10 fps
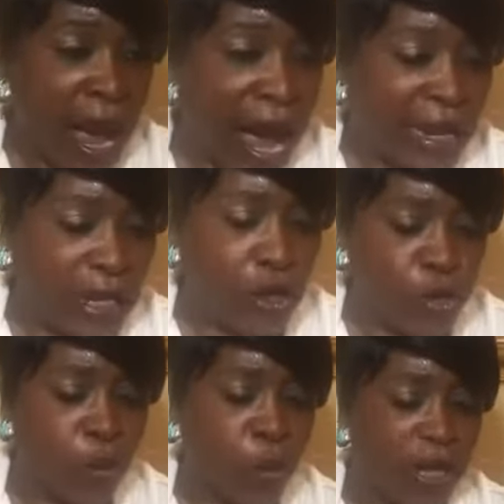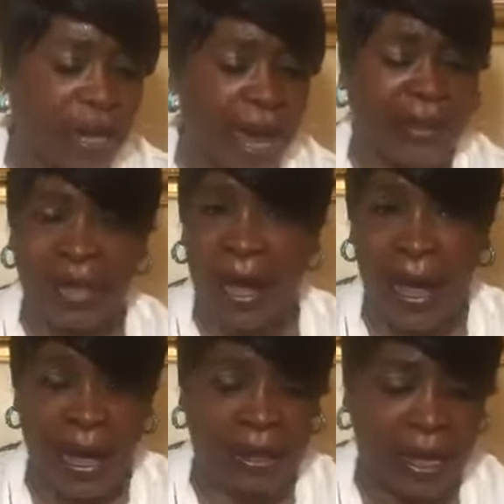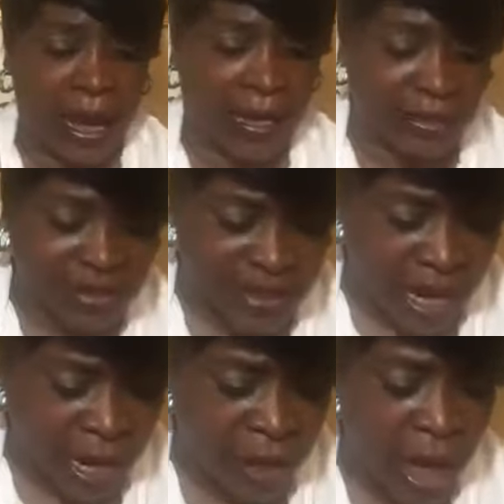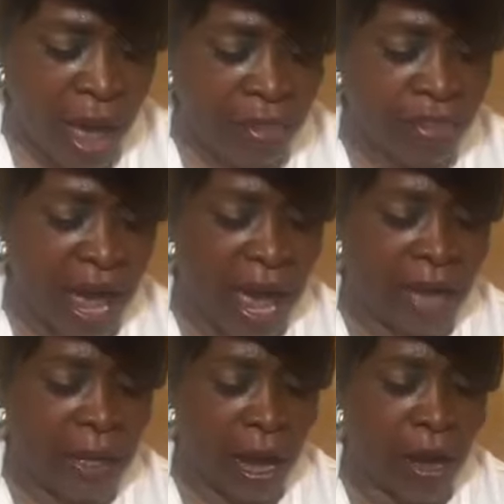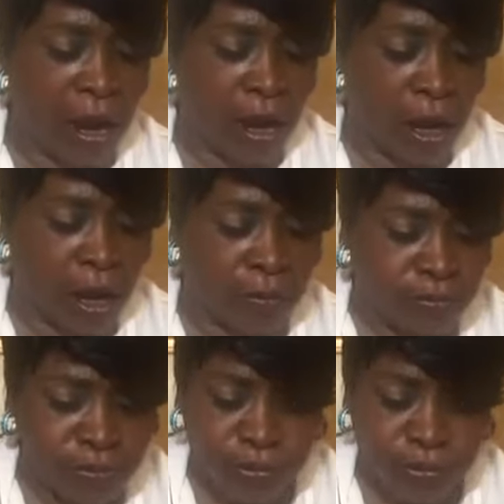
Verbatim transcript: Hallelujah. We can't, the hand can't say that uh,